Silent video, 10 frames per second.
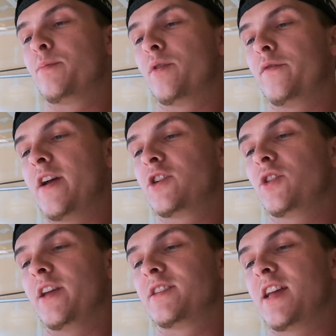
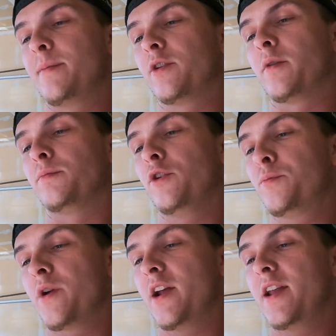professionally assembled and
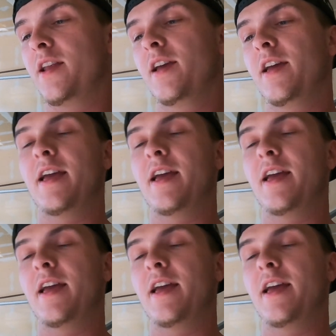blueprinted.